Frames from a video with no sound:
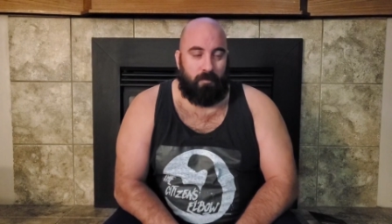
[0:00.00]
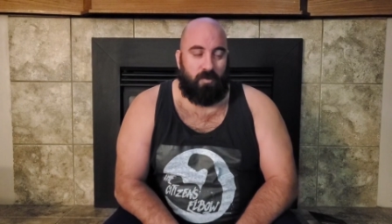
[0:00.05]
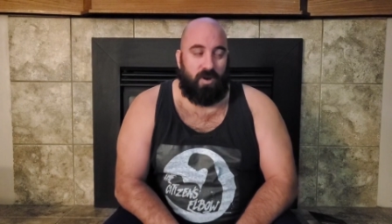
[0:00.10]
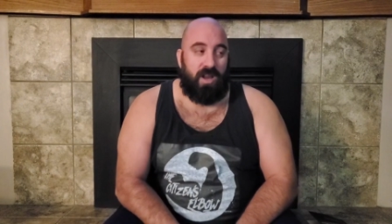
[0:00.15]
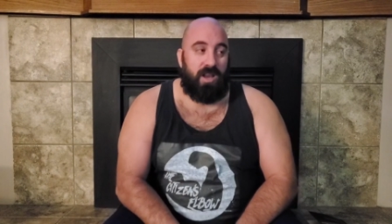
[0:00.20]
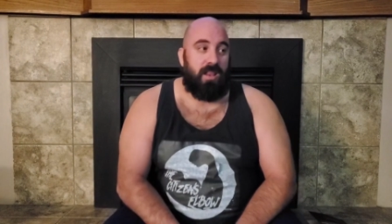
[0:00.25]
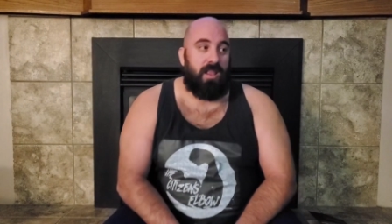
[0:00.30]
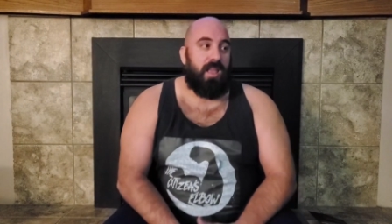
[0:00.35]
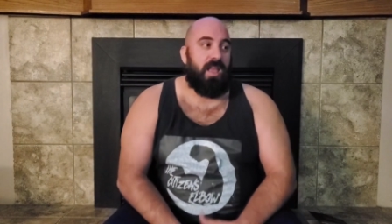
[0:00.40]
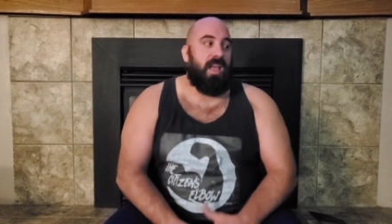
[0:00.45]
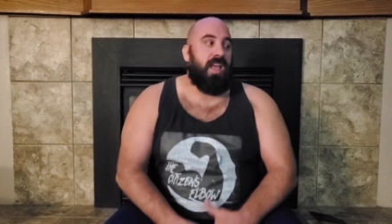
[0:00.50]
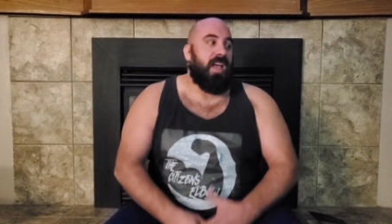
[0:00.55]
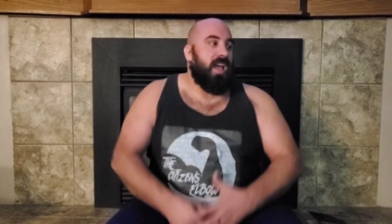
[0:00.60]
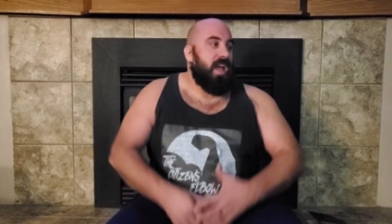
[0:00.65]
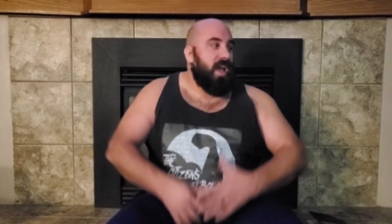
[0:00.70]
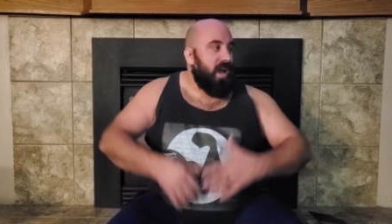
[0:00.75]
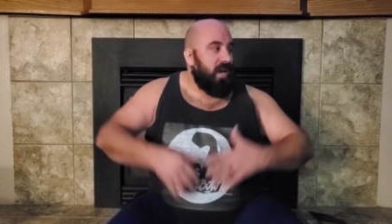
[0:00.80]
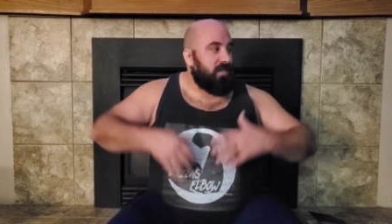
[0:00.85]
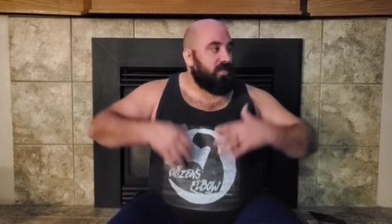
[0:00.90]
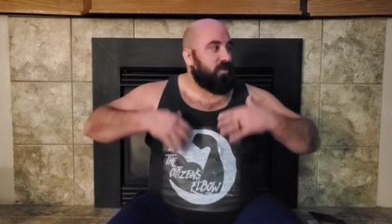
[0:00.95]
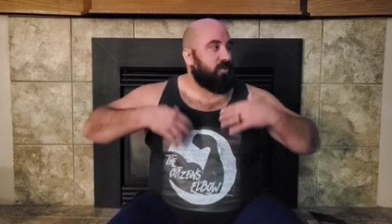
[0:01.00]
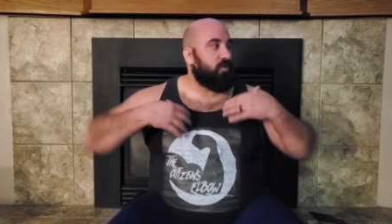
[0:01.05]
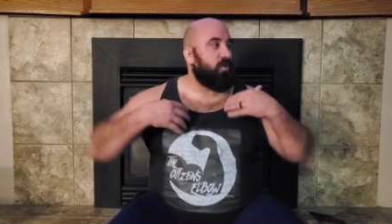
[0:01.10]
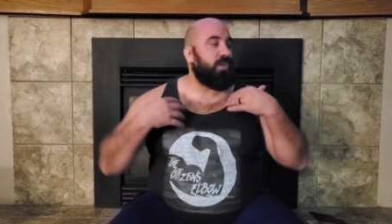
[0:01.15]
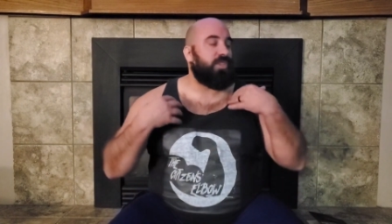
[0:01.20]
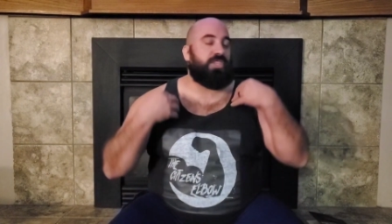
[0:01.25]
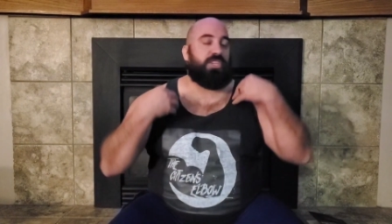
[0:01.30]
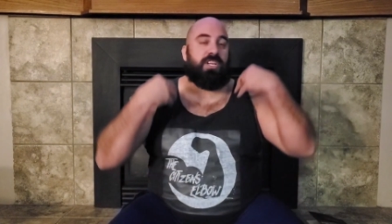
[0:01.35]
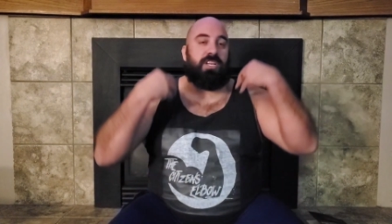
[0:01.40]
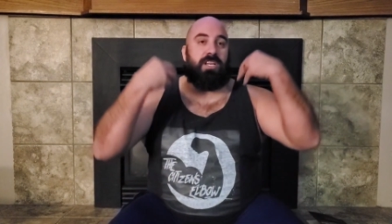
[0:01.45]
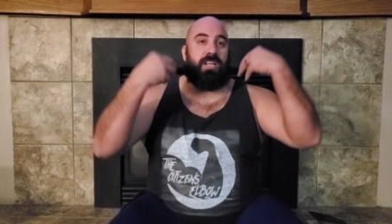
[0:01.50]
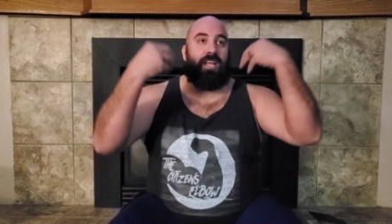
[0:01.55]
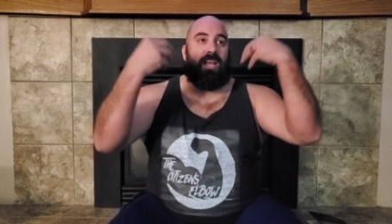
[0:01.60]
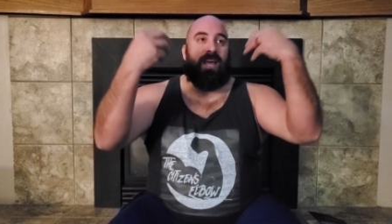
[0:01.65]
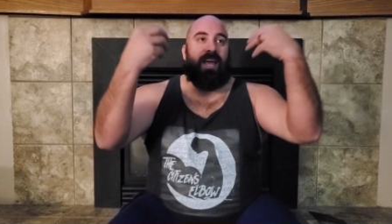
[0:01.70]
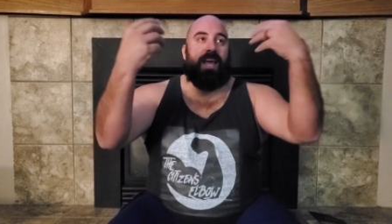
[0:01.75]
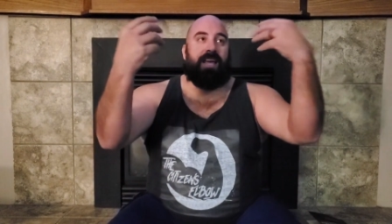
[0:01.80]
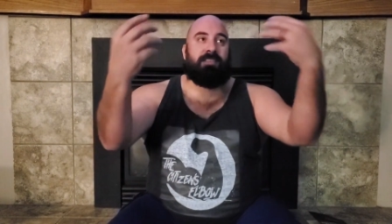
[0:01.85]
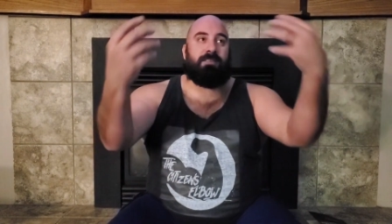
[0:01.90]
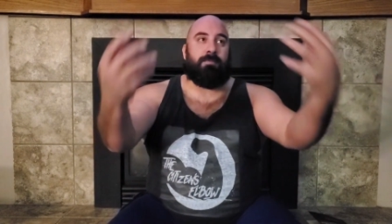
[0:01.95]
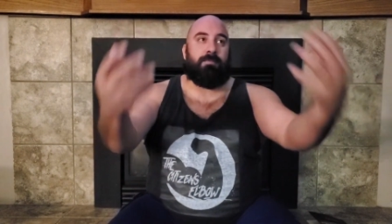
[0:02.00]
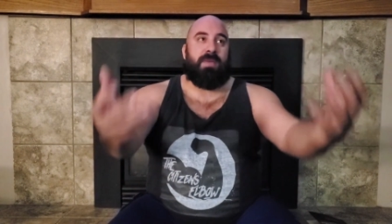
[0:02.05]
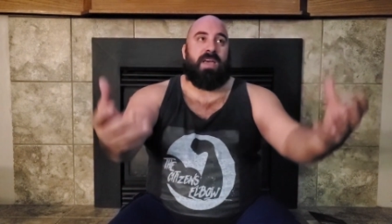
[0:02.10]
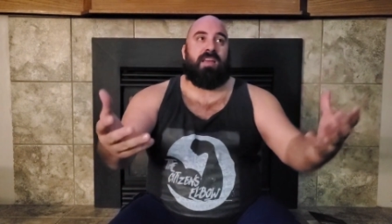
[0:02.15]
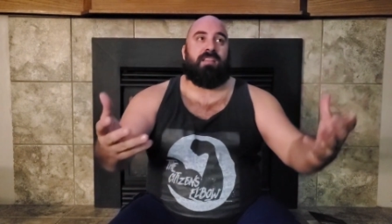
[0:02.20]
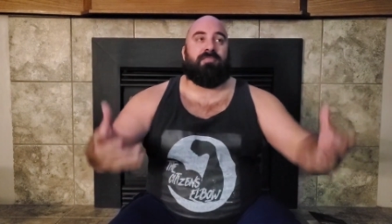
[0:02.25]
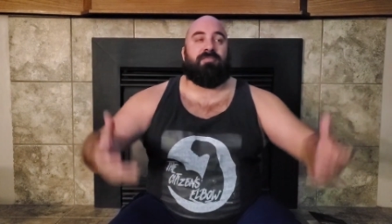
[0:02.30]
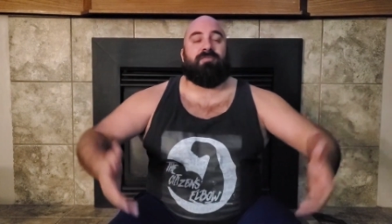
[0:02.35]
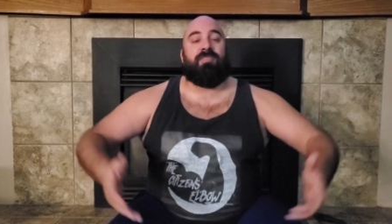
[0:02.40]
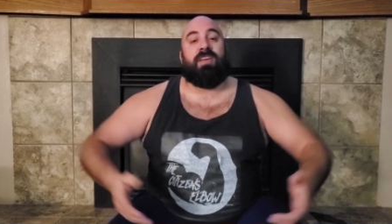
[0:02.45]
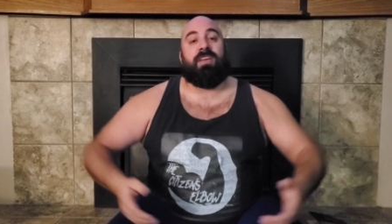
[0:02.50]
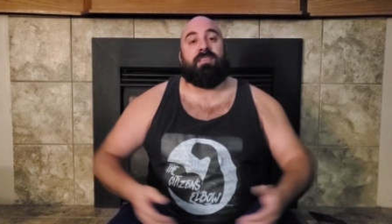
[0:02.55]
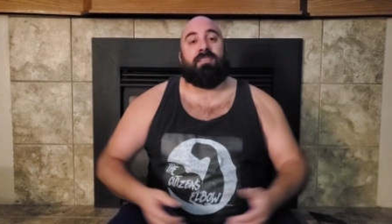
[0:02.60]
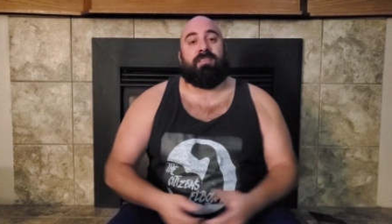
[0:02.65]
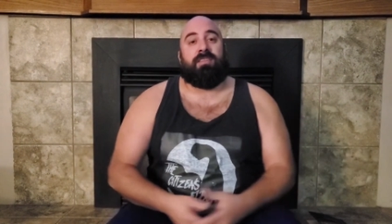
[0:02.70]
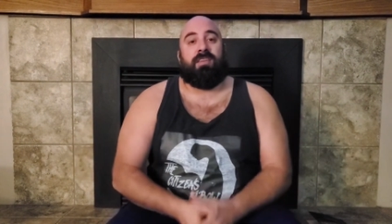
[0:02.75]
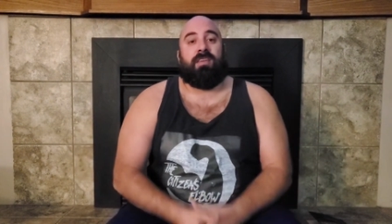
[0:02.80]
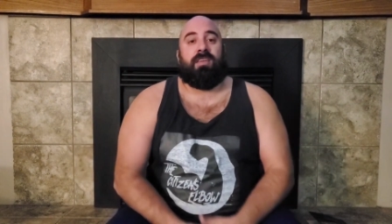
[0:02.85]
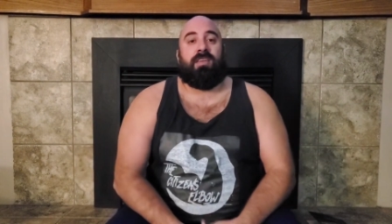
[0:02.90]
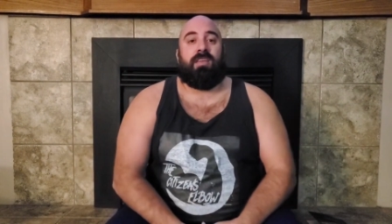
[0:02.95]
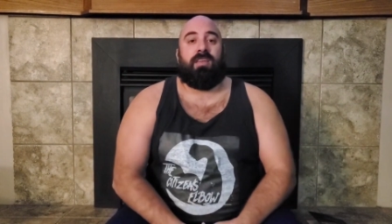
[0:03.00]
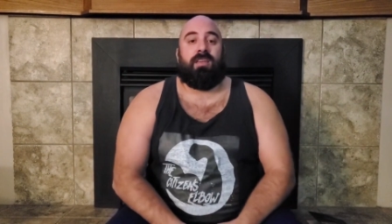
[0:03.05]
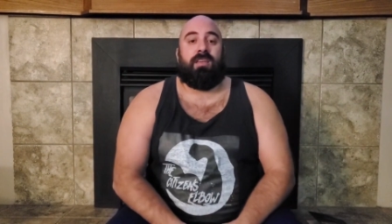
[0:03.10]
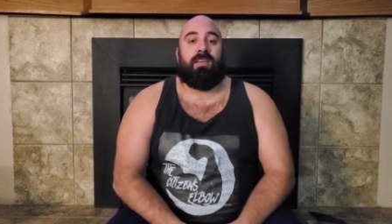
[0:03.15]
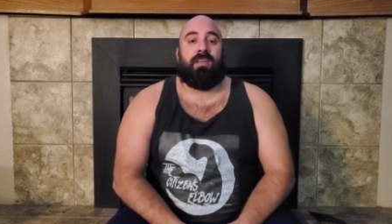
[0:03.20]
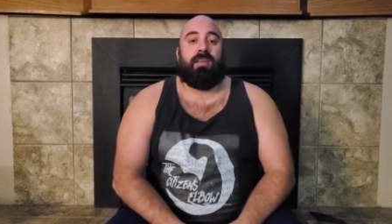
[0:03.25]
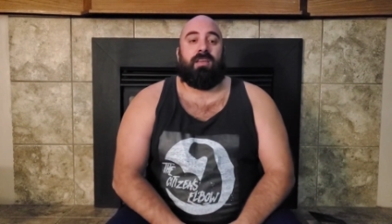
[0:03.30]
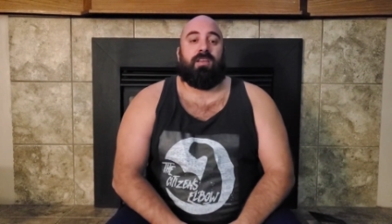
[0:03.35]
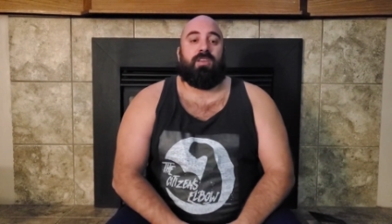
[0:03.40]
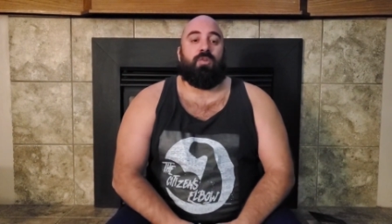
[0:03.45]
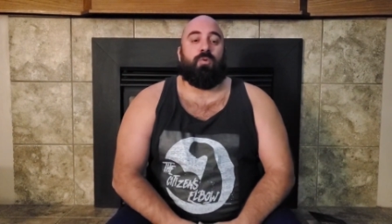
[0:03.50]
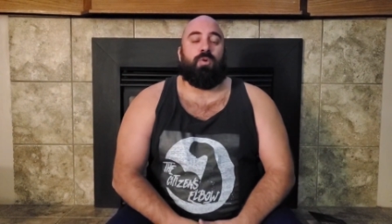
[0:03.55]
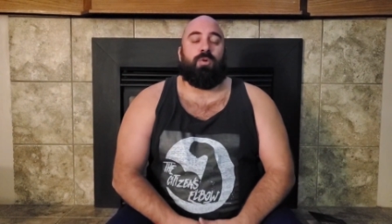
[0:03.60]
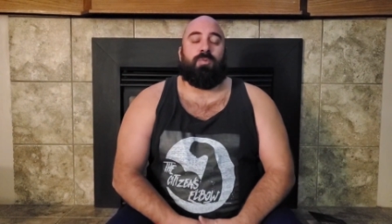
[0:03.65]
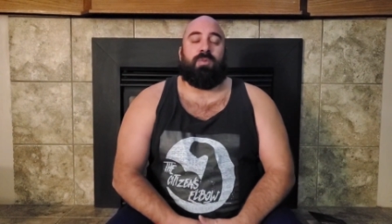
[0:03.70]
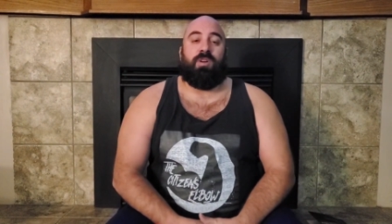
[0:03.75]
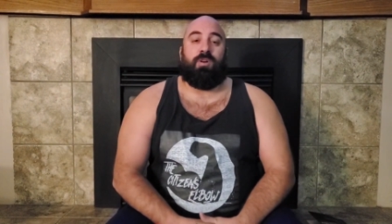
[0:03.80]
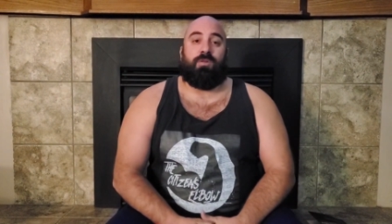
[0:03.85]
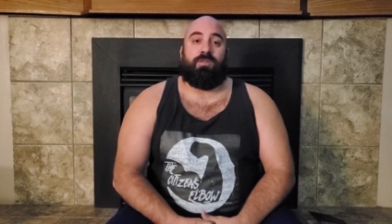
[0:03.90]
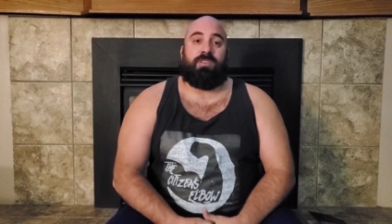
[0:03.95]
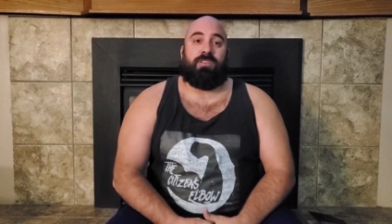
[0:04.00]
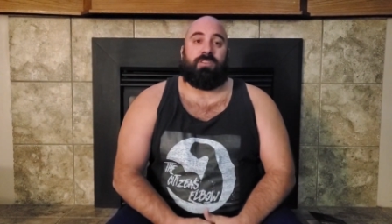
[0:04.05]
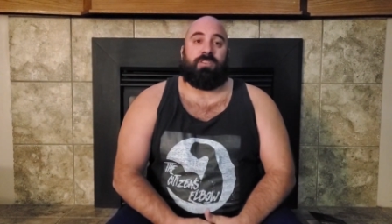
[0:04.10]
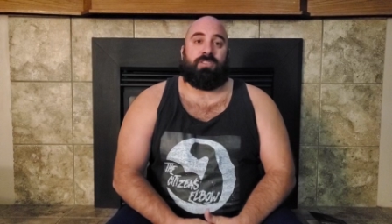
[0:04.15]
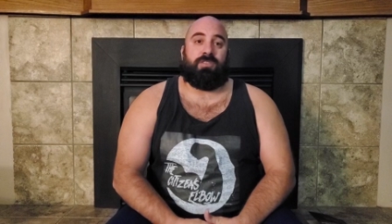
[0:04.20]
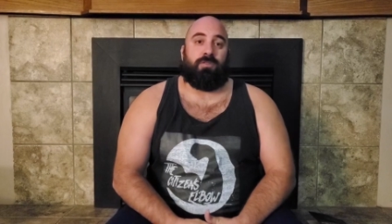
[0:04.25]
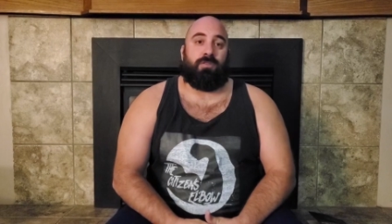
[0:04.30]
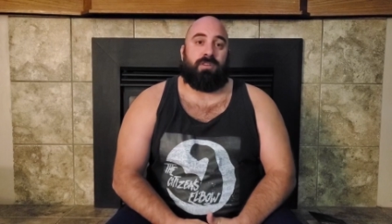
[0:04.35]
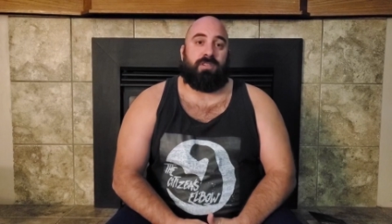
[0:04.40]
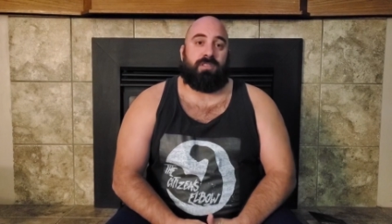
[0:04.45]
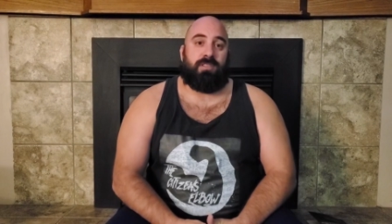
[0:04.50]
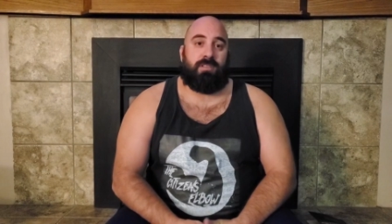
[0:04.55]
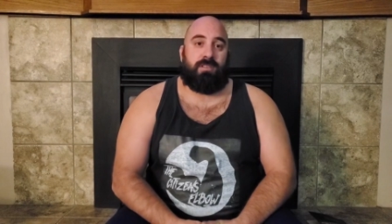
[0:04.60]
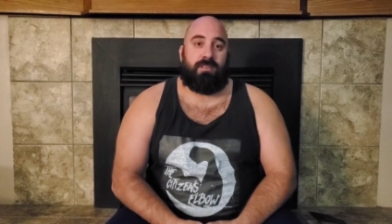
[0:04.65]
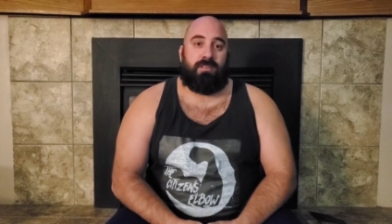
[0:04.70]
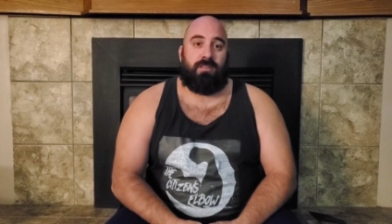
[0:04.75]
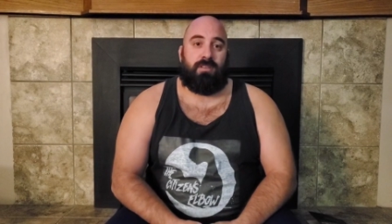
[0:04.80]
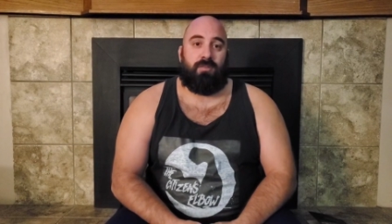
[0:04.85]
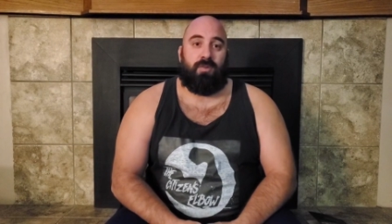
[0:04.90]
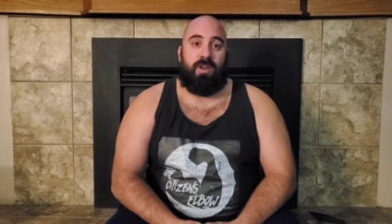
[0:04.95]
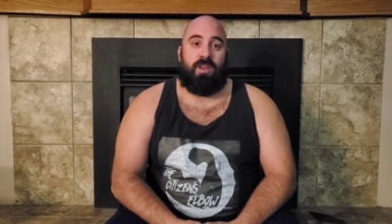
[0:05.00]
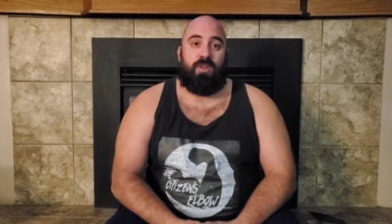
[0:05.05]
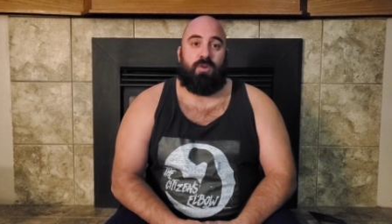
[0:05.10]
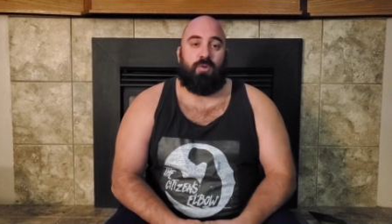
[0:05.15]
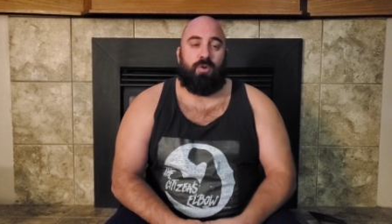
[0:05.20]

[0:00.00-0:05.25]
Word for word: right? as a Christian, as a man of faith, you want to be going to the source, right?